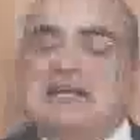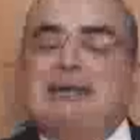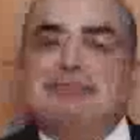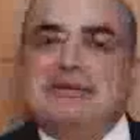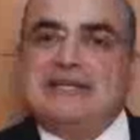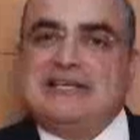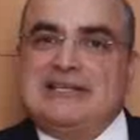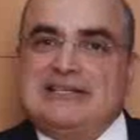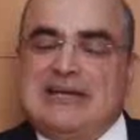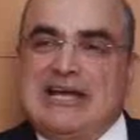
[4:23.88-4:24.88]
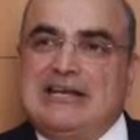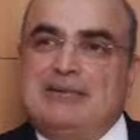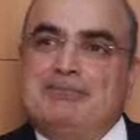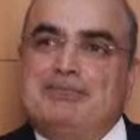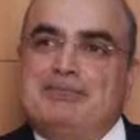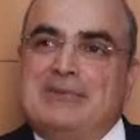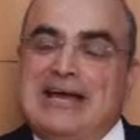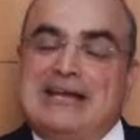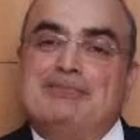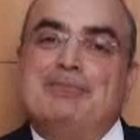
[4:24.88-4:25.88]
A company and
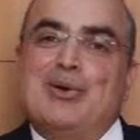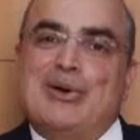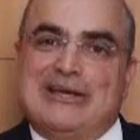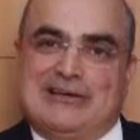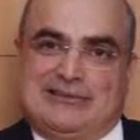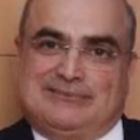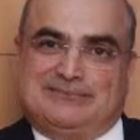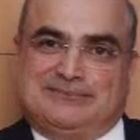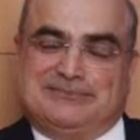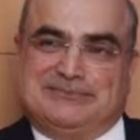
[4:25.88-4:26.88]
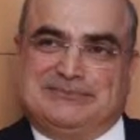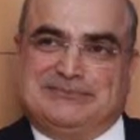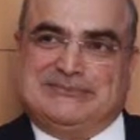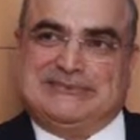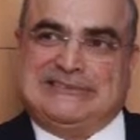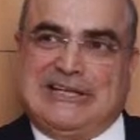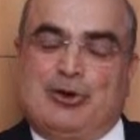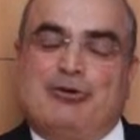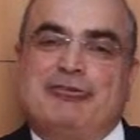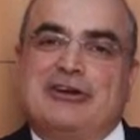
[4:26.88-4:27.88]
an employer can
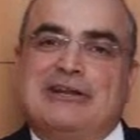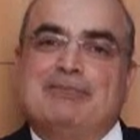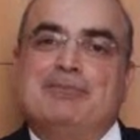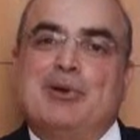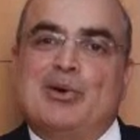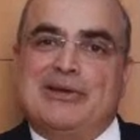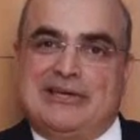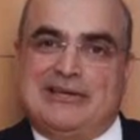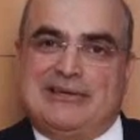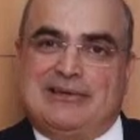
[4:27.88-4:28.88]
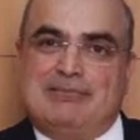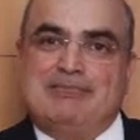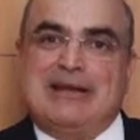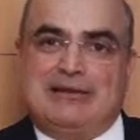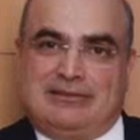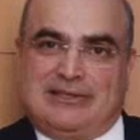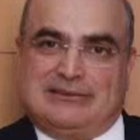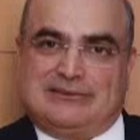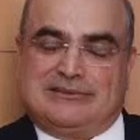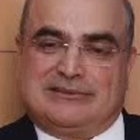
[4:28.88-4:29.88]
offer an employee many
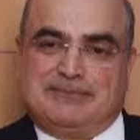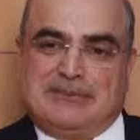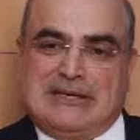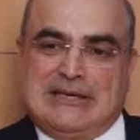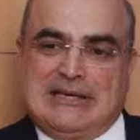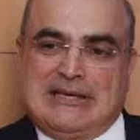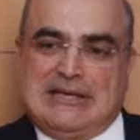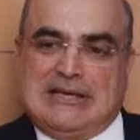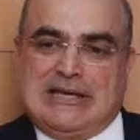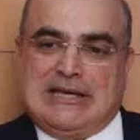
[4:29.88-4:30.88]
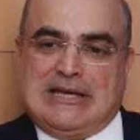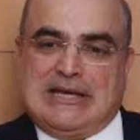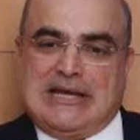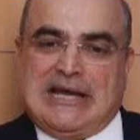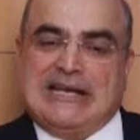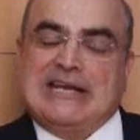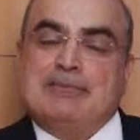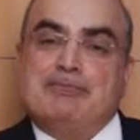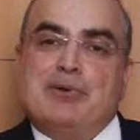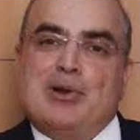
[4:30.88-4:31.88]
things. And an
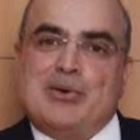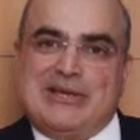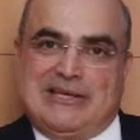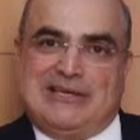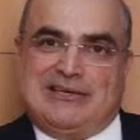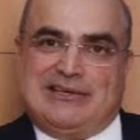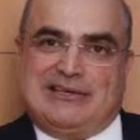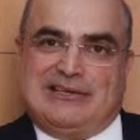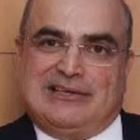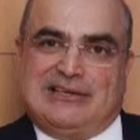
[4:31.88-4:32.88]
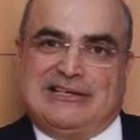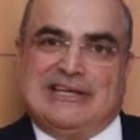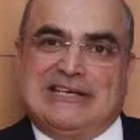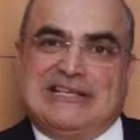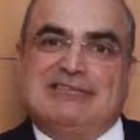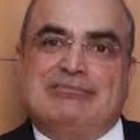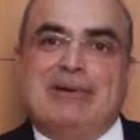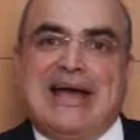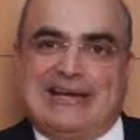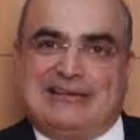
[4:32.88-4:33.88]
employee can give
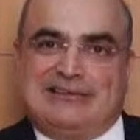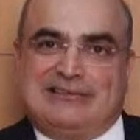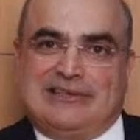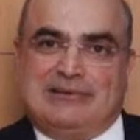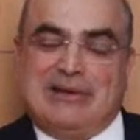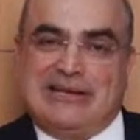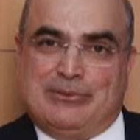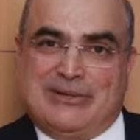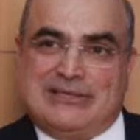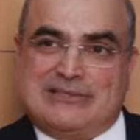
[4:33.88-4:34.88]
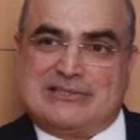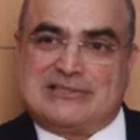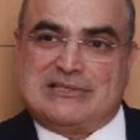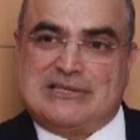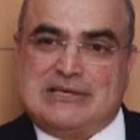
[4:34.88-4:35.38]
back in many ways.